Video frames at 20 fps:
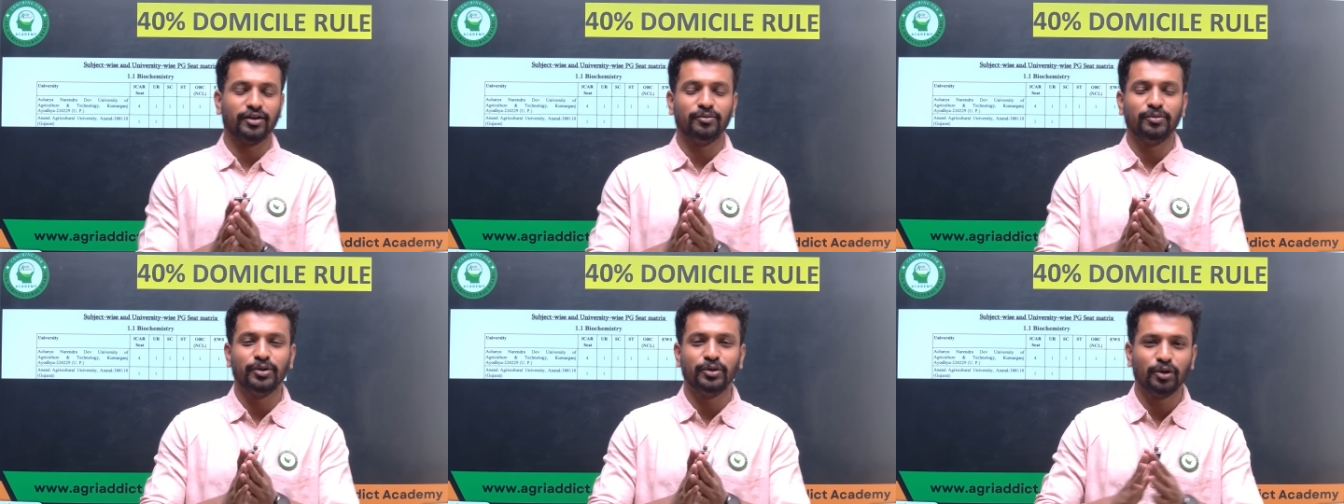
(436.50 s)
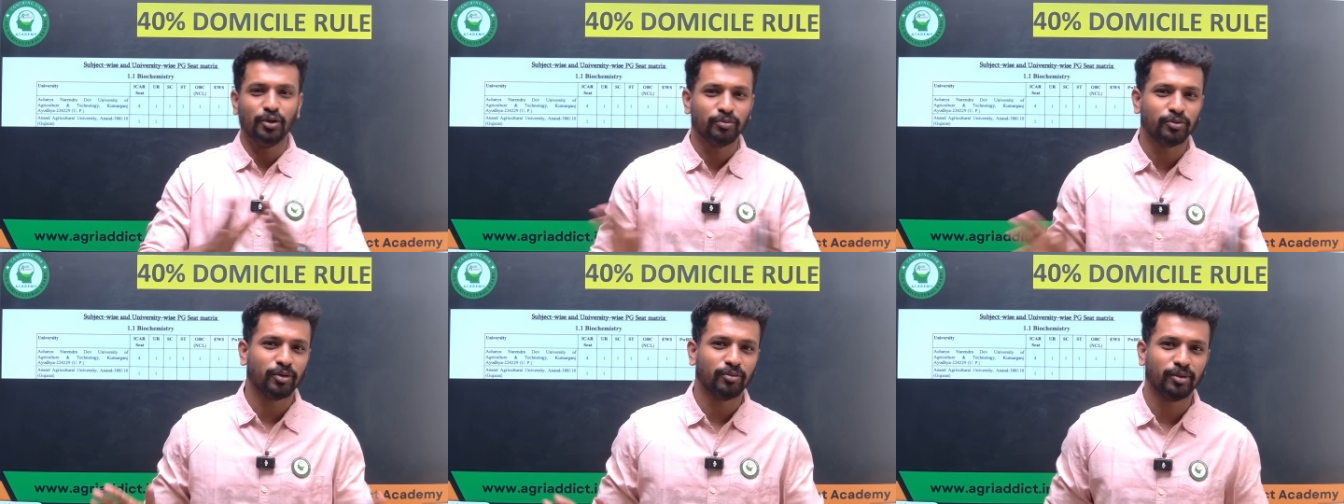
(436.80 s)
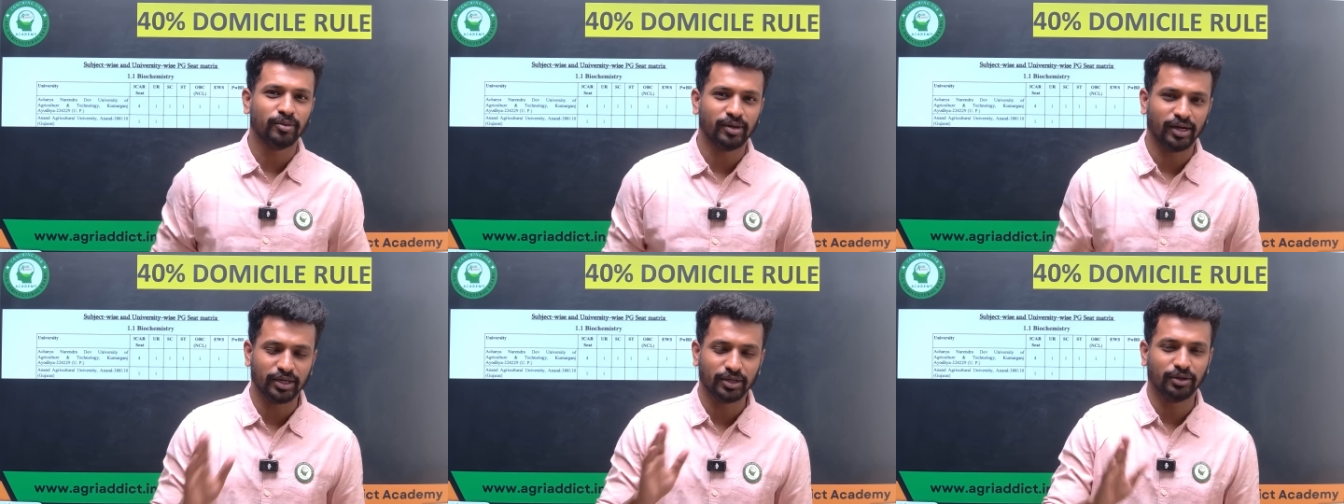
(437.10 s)
will be no
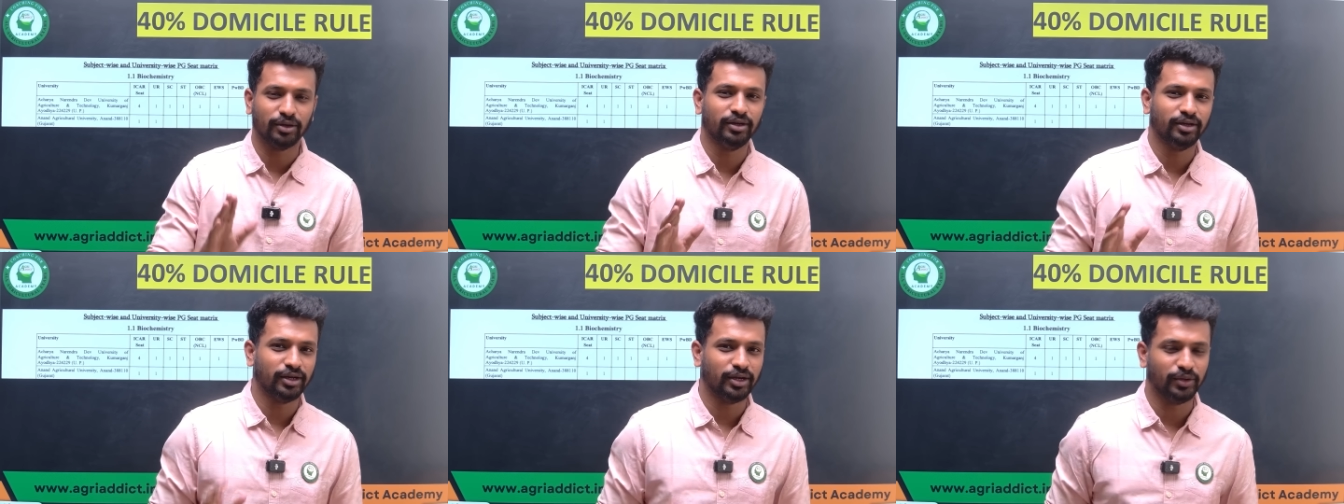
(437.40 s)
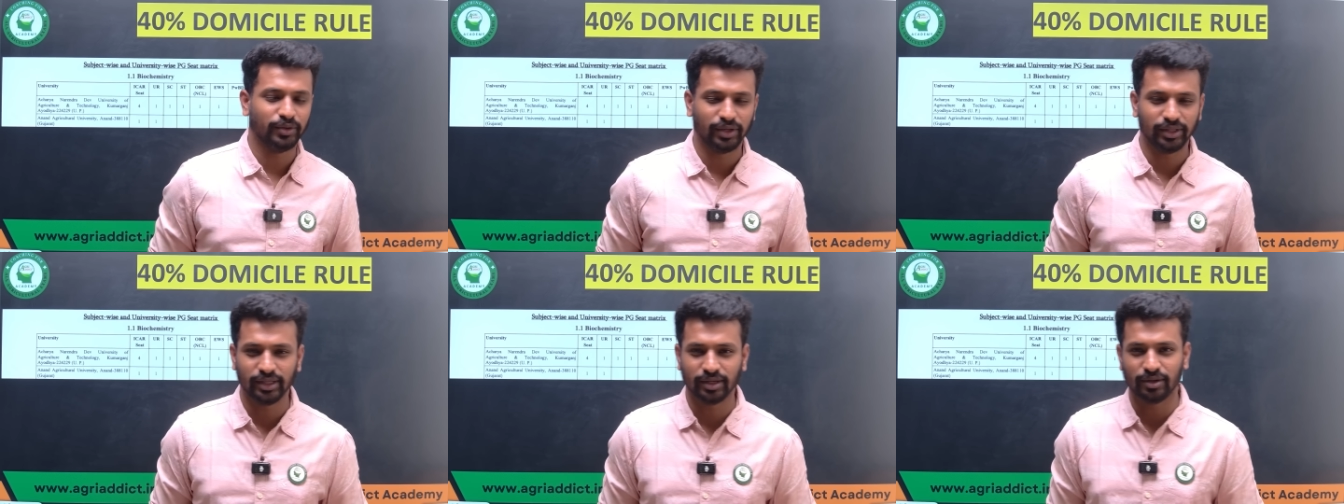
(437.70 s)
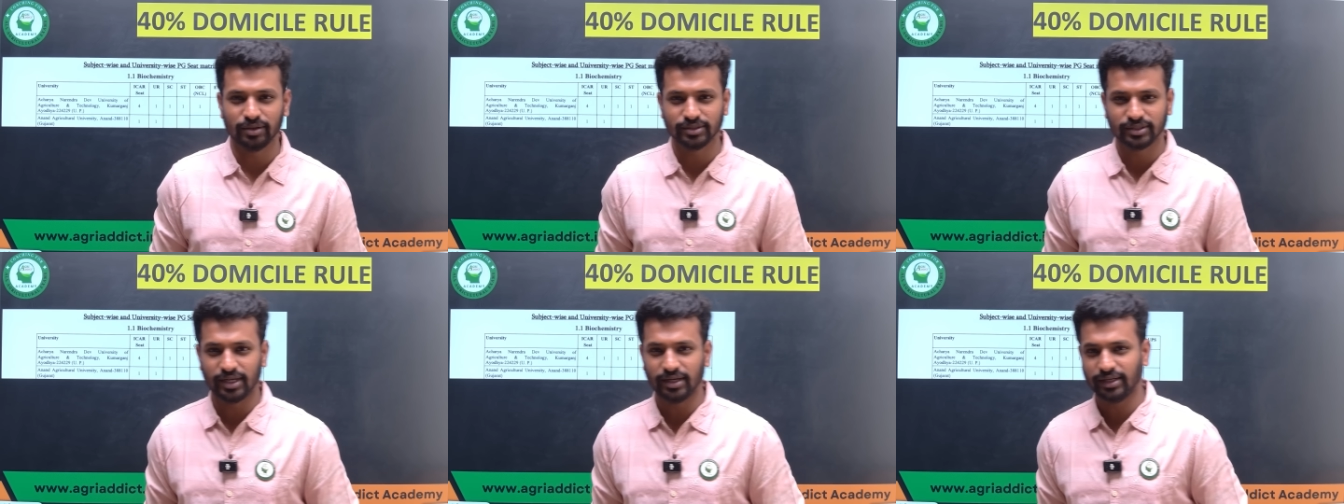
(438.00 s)
problem at all during the
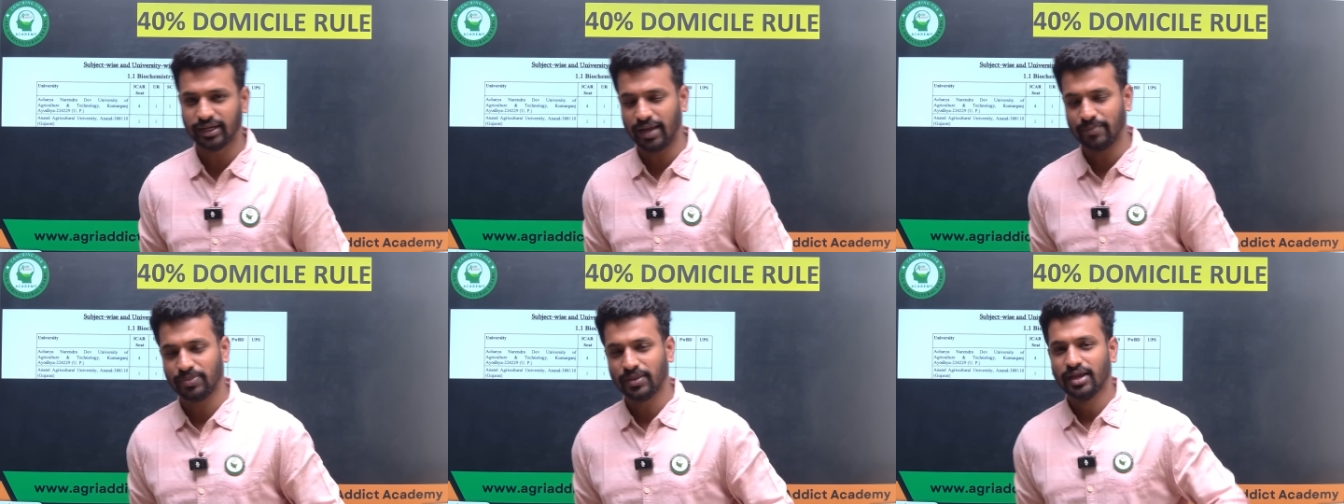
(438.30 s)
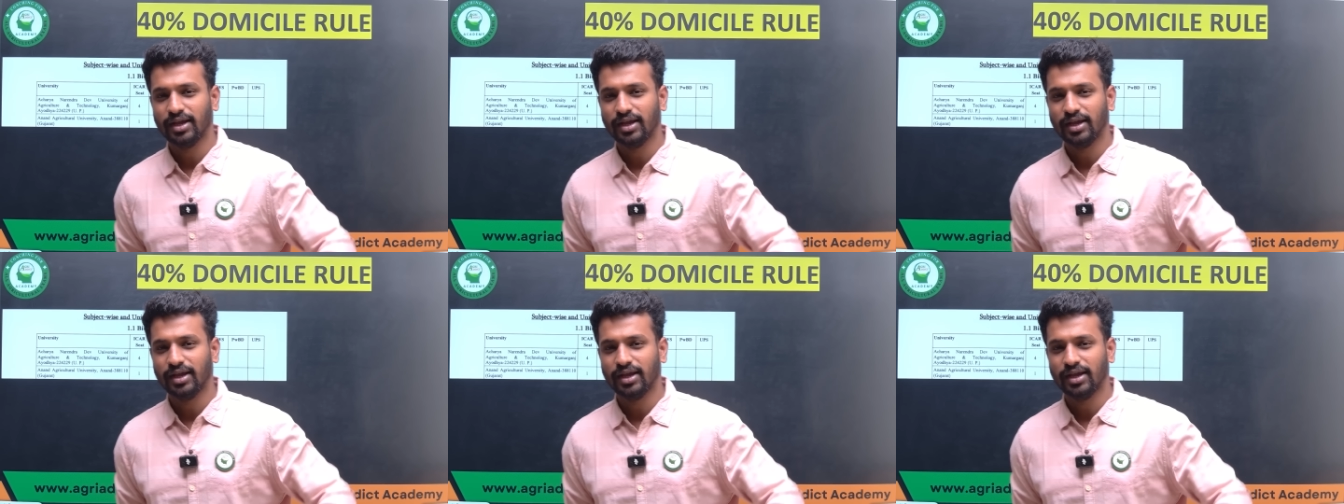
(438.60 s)
counseling time.